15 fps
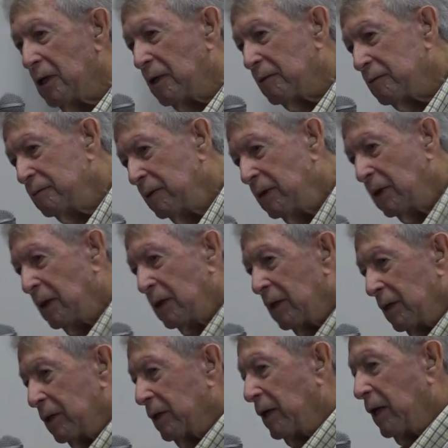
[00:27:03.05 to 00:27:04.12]
of
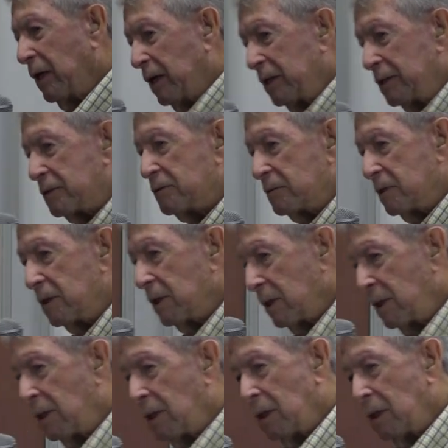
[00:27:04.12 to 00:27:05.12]
in our history,